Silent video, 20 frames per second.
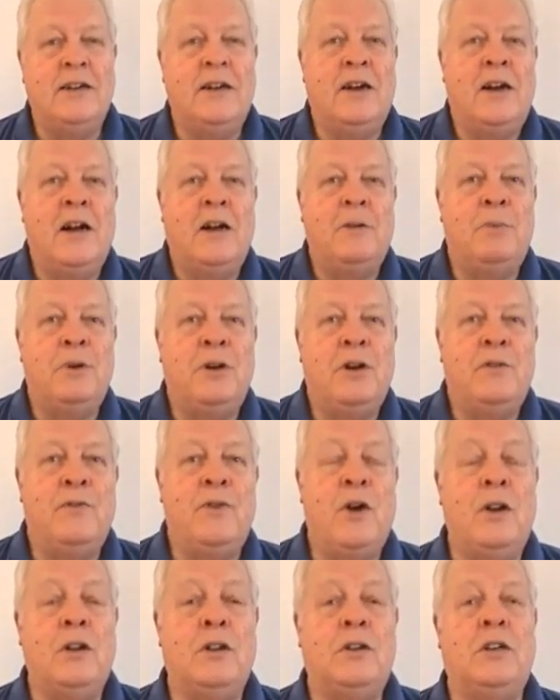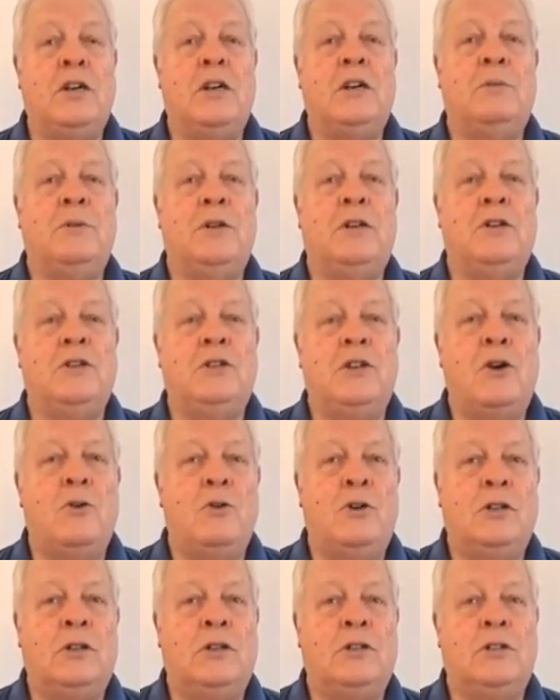I've been a volunteer with the
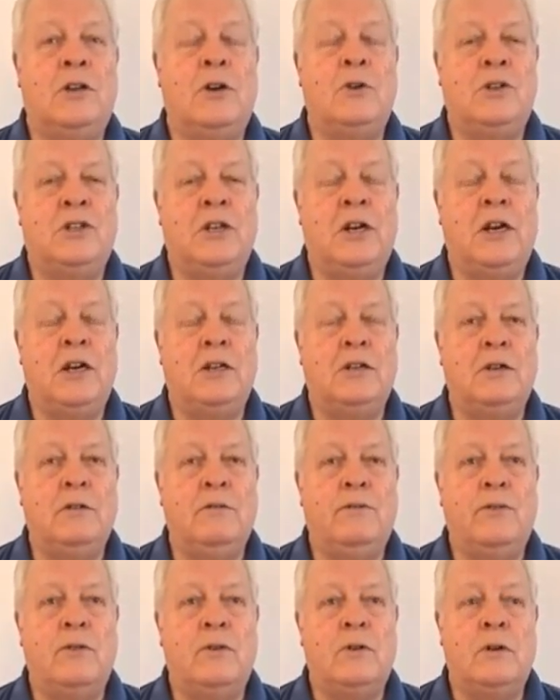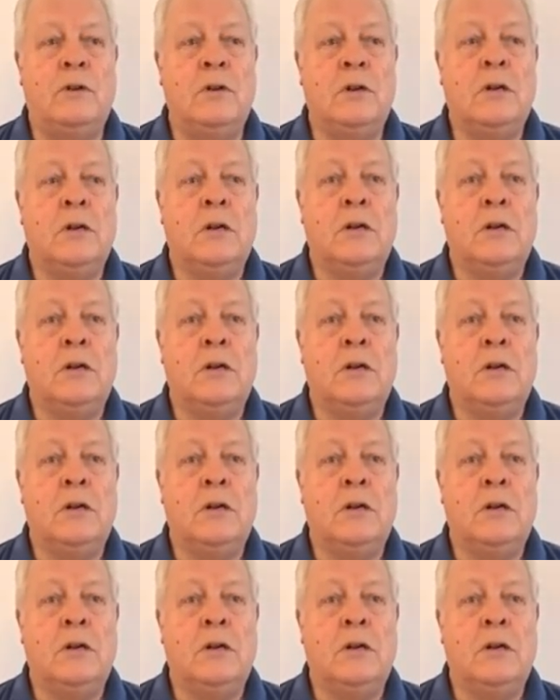Stroke Association for